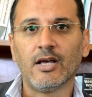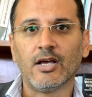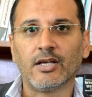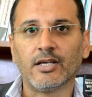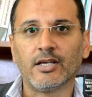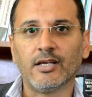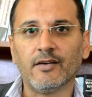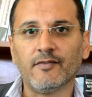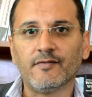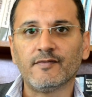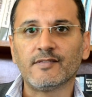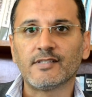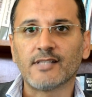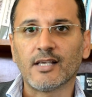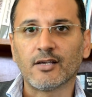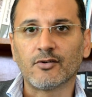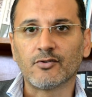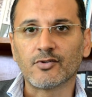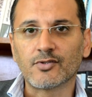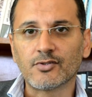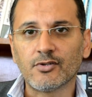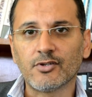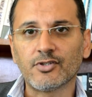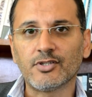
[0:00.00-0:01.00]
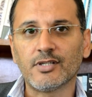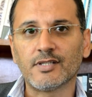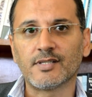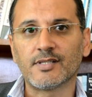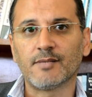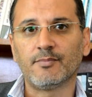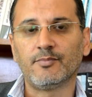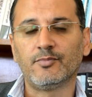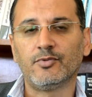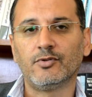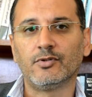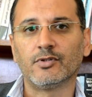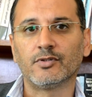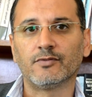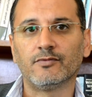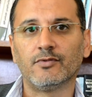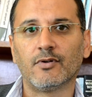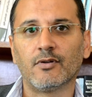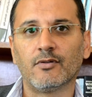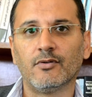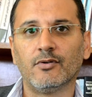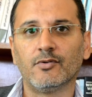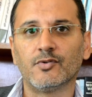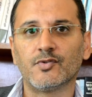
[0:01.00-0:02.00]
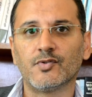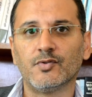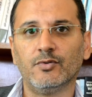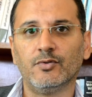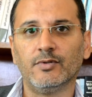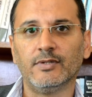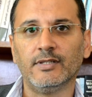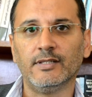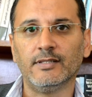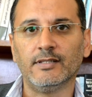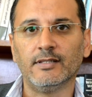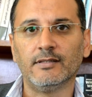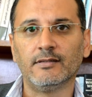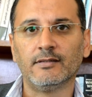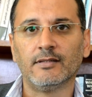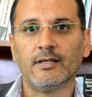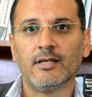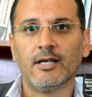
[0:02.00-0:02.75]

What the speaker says: give psychosocial support for those who need it,